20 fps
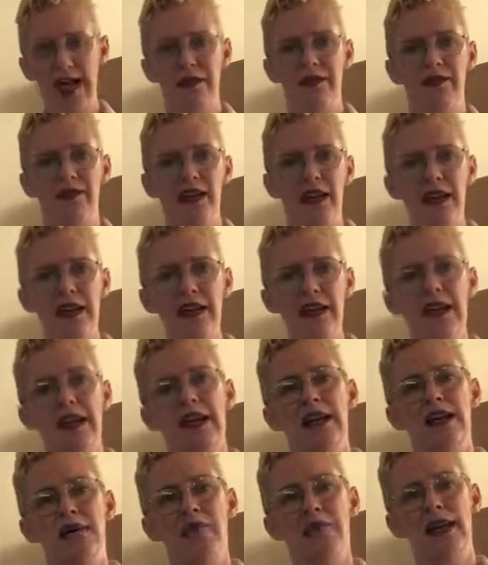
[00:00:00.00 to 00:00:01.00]
and then
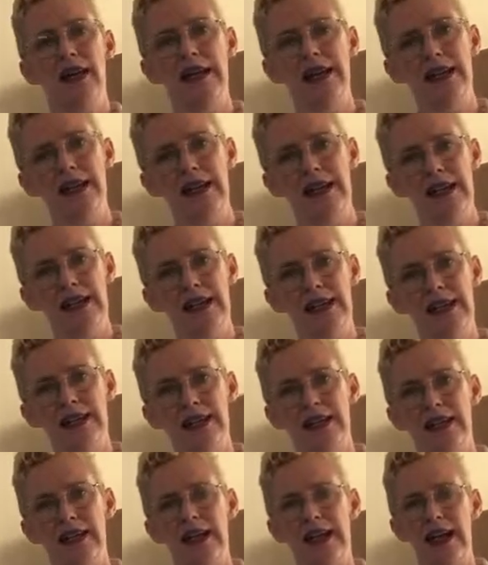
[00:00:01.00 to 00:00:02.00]
immediately
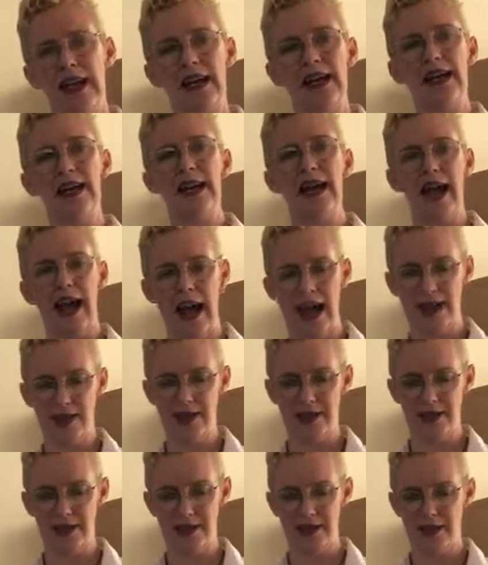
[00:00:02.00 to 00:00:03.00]
he
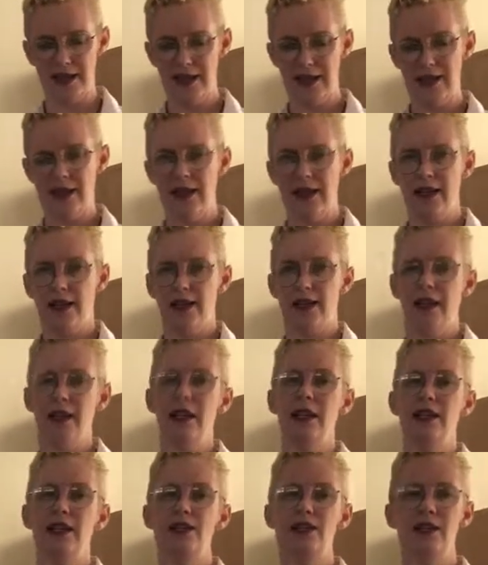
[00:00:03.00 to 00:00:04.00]
acted.
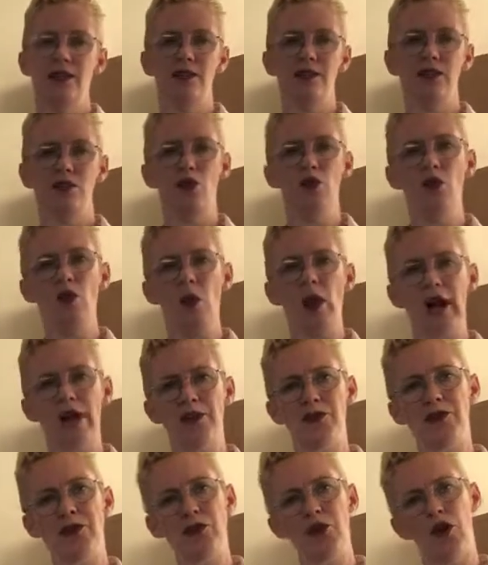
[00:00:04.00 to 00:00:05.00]
He listened
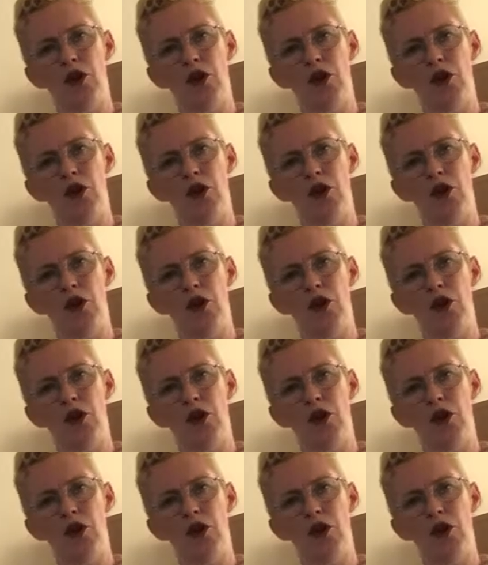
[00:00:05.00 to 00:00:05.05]
always to